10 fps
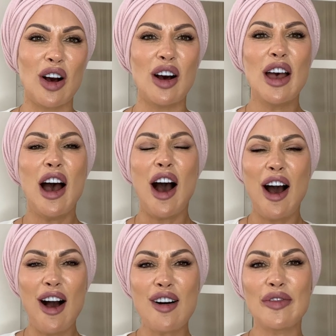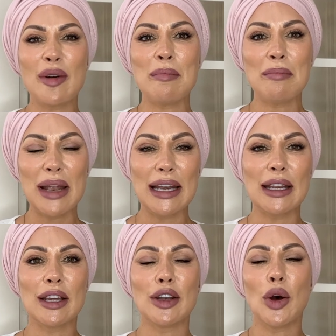our
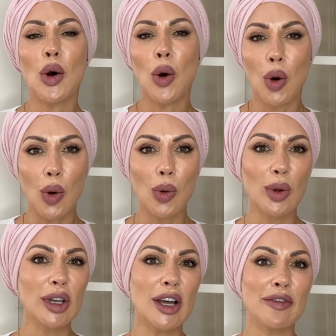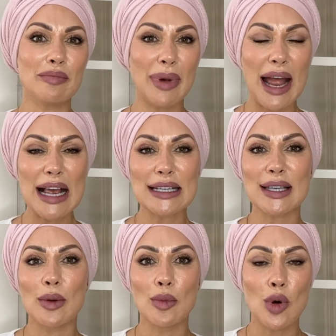500,000 haul of bags
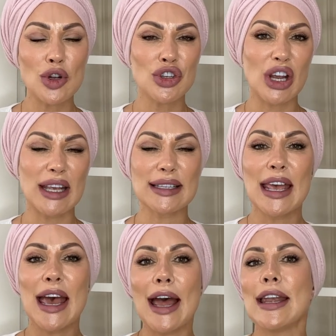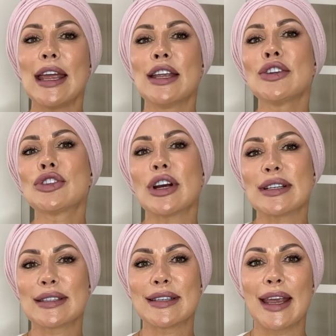and watches an
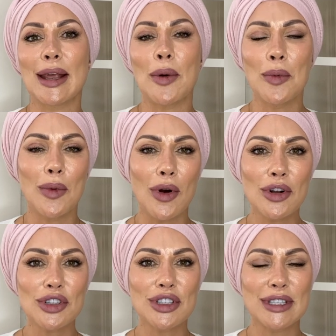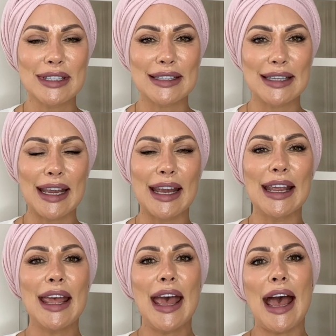interesting watch to
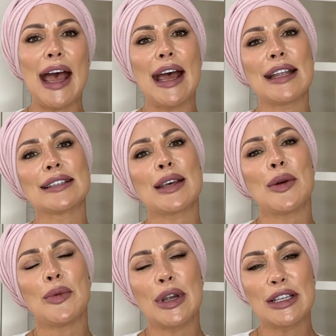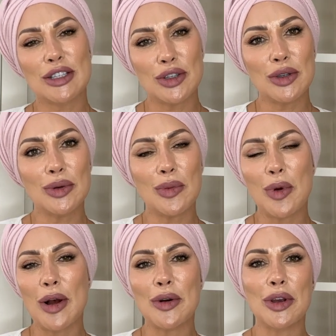see, and we do
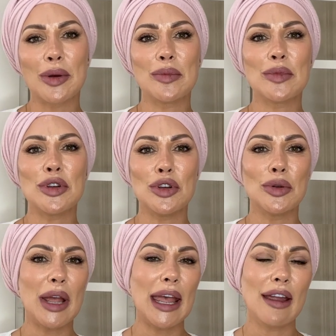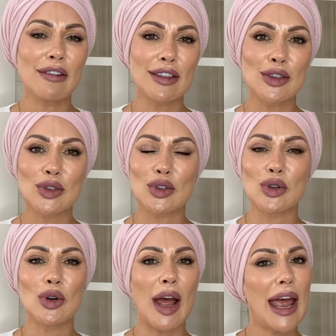welcome you here at the
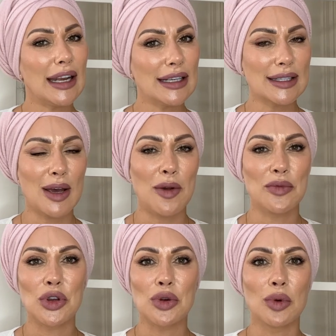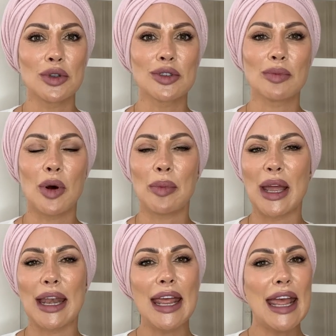store anytime that you want to pop
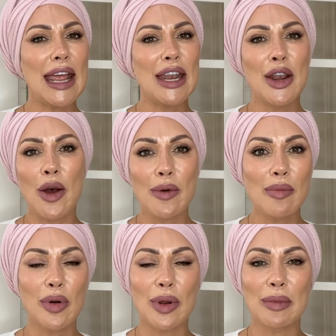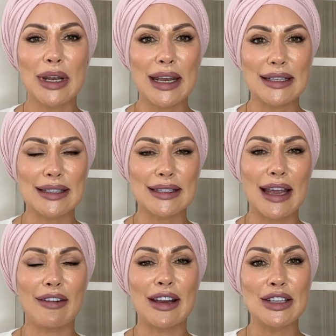in. No appointment
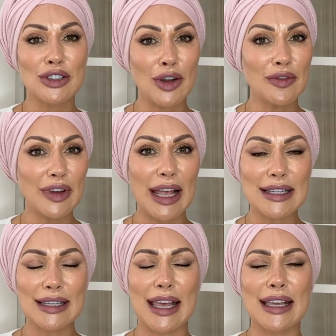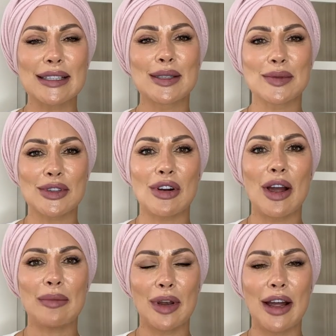necessary. Don't forget to hit
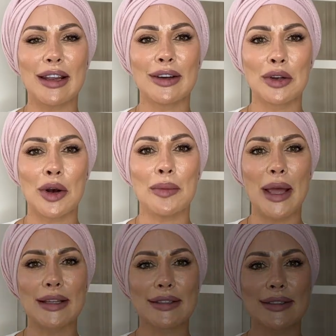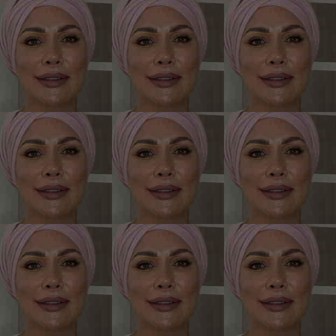subscribe, like and comment.